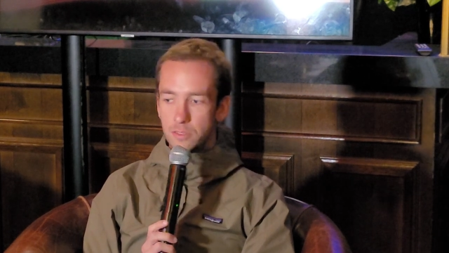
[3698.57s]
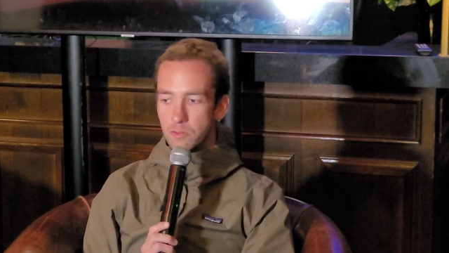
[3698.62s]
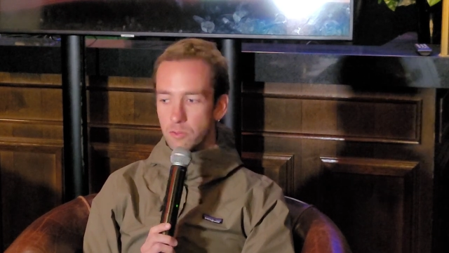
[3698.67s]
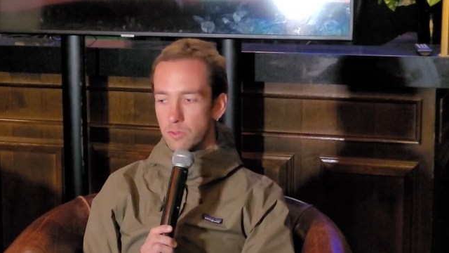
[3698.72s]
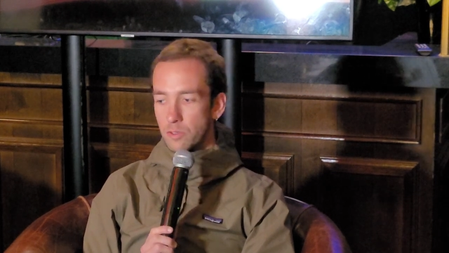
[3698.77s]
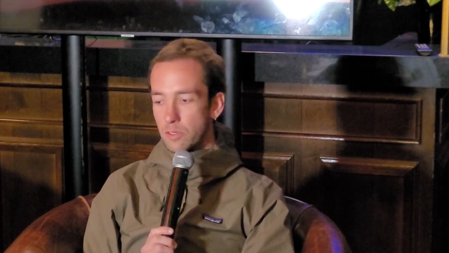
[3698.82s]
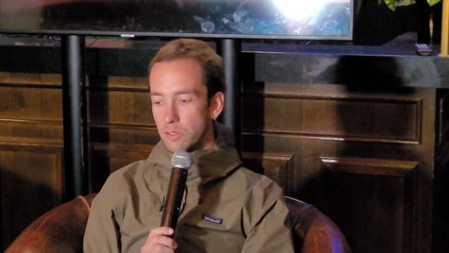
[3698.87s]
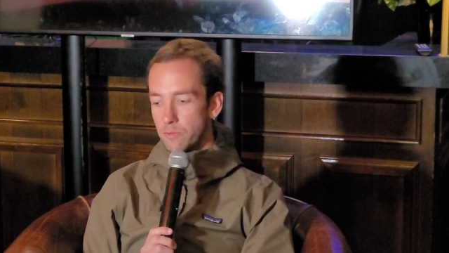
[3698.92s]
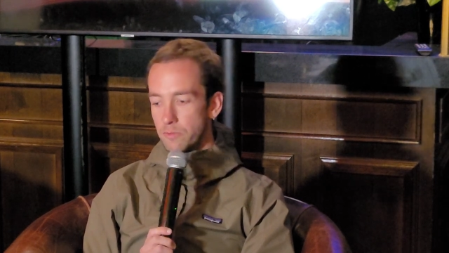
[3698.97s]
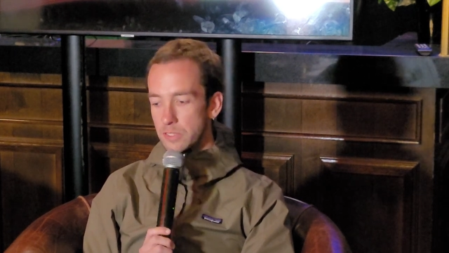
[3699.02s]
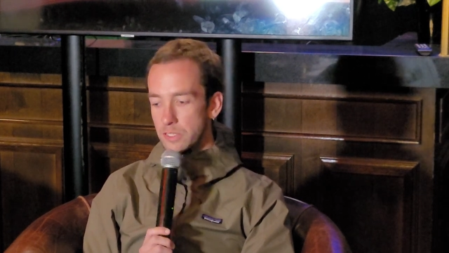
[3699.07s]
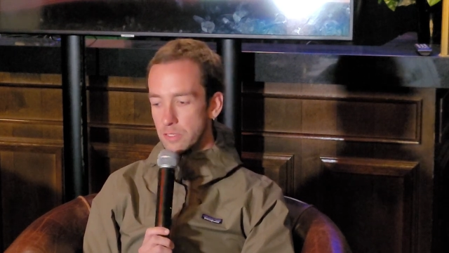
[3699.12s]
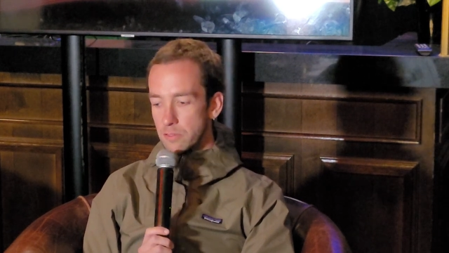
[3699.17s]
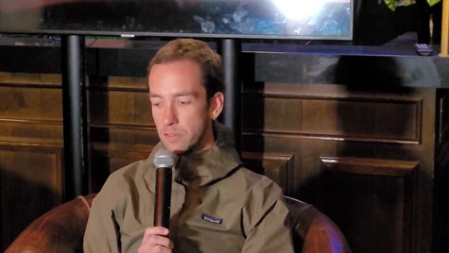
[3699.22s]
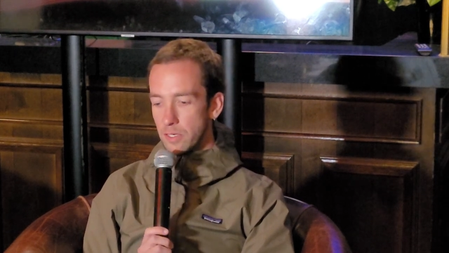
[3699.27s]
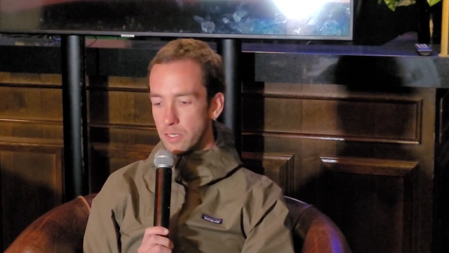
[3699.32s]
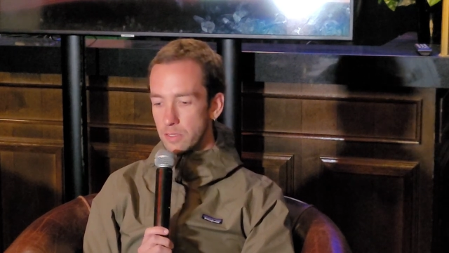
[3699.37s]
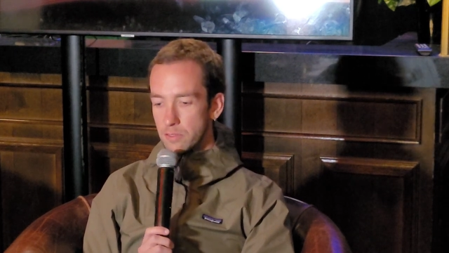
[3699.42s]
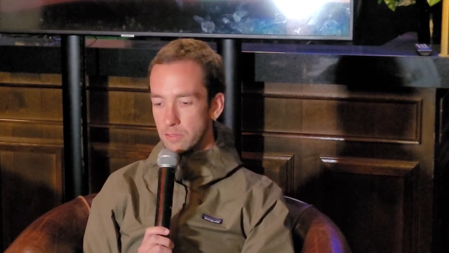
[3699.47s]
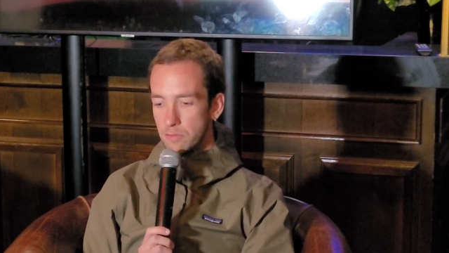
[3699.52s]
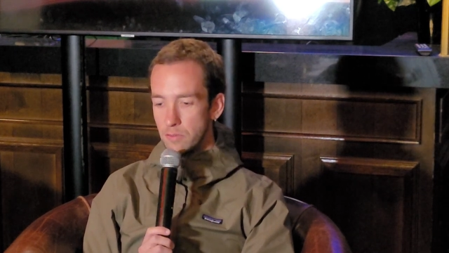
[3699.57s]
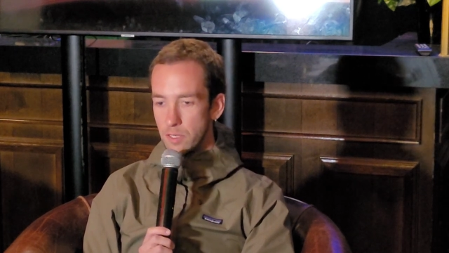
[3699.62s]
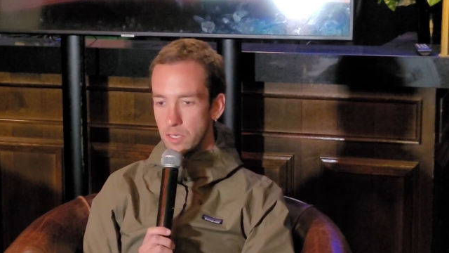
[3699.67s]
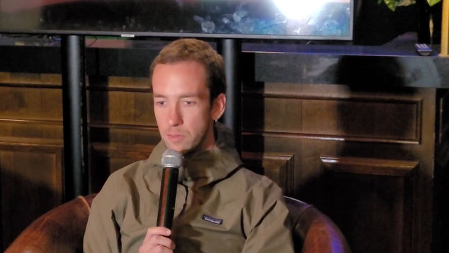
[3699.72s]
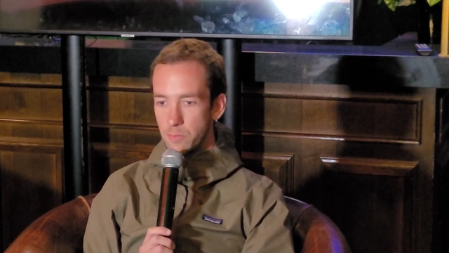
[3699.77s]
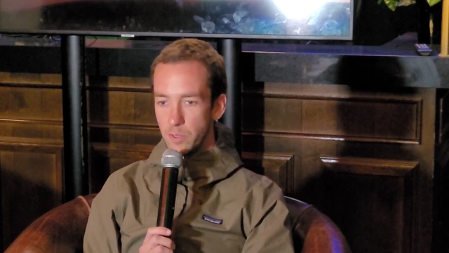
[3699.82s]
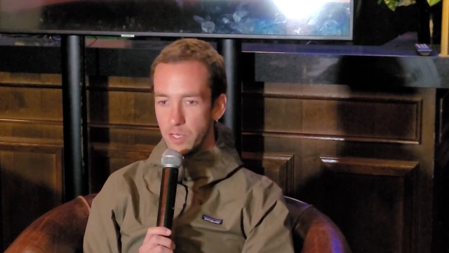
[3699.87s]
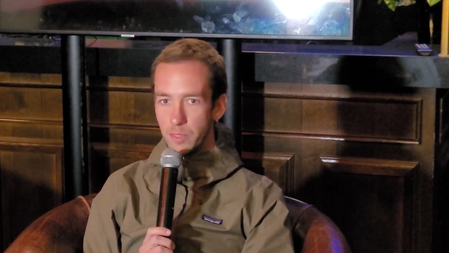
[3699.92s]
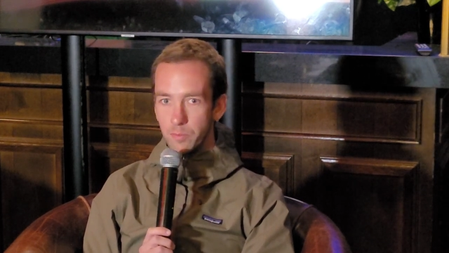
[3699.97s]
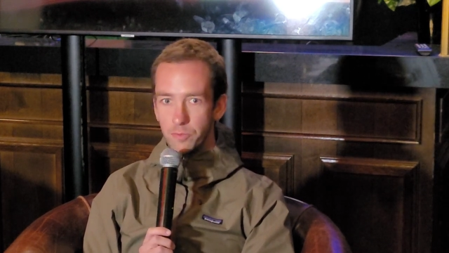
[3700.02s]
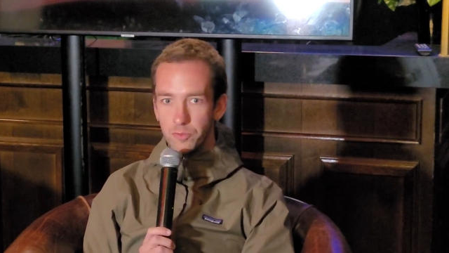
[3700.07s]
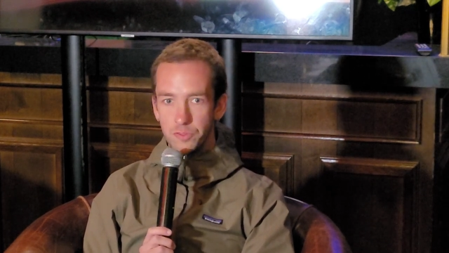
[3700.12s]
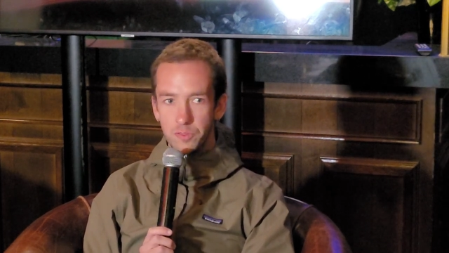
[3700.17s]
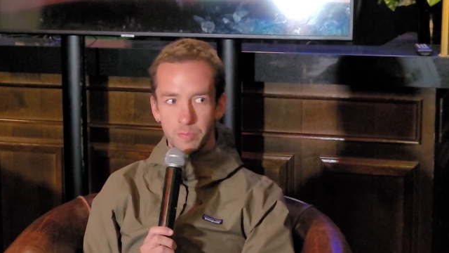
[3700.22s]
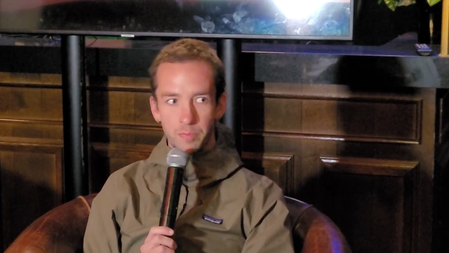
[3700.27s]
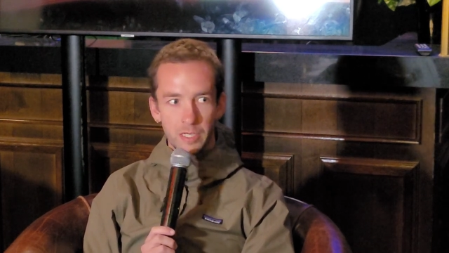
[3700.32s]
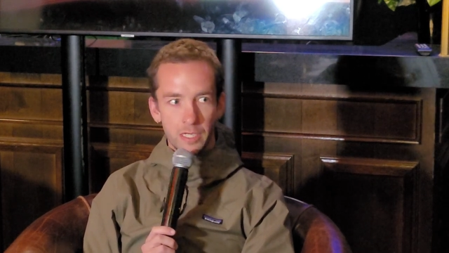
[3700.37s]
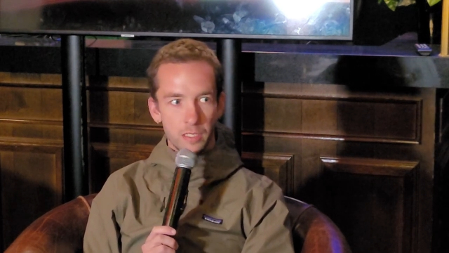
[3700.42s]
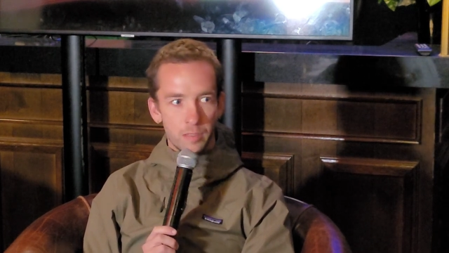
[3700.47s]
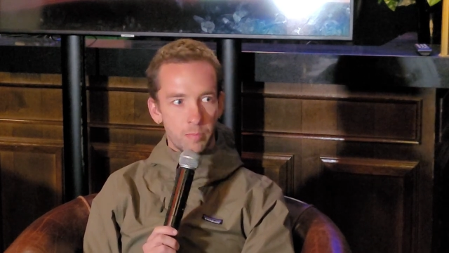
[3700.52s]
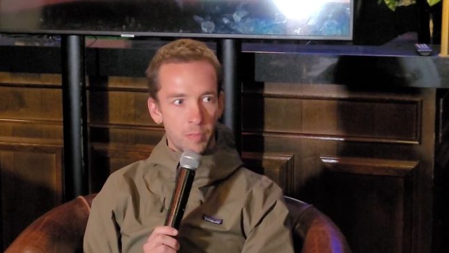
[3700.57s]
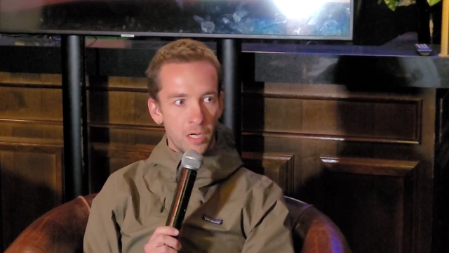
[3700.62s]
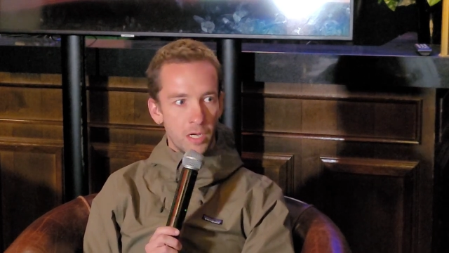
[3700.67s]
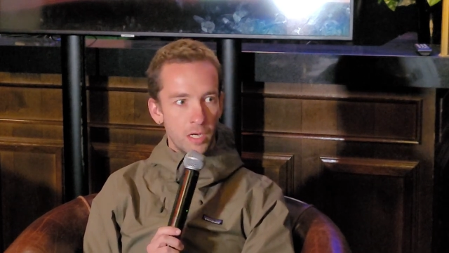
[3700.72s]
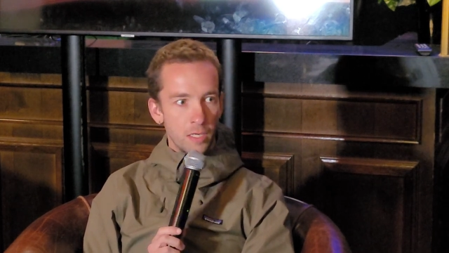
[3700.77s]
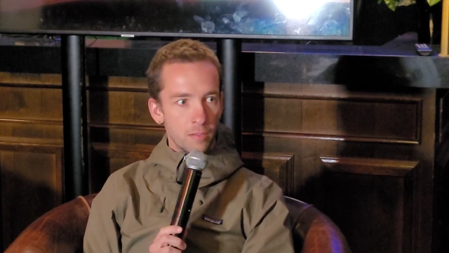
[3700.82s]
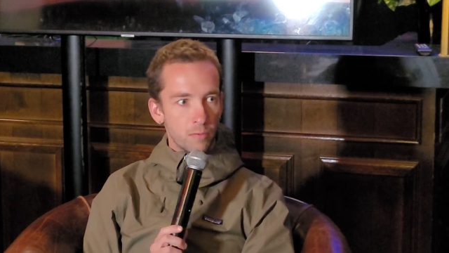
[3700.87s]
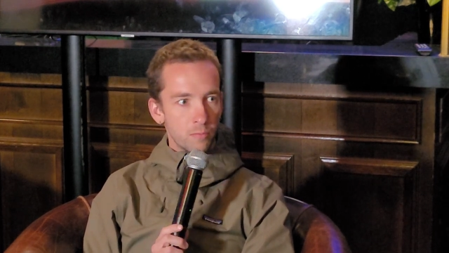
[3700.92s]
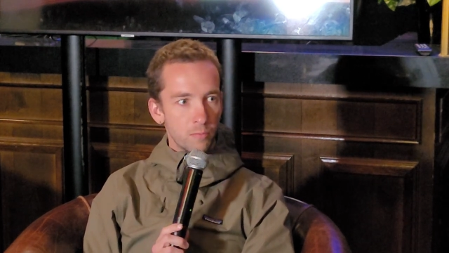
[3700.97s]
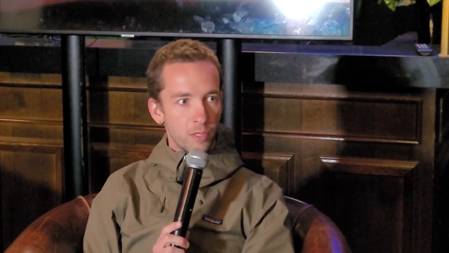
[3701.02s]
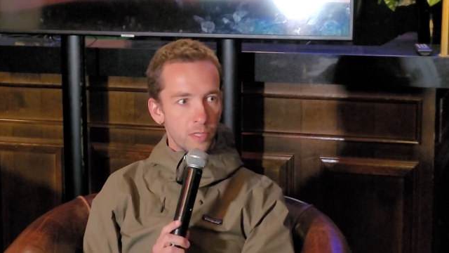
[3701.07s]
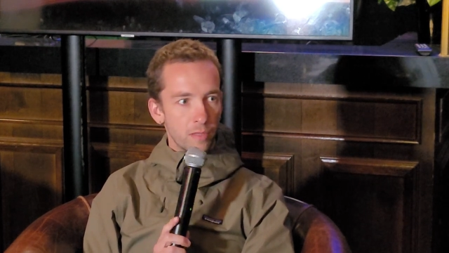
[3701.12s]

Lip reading: or Aristocrat and Crown were able to pick it apart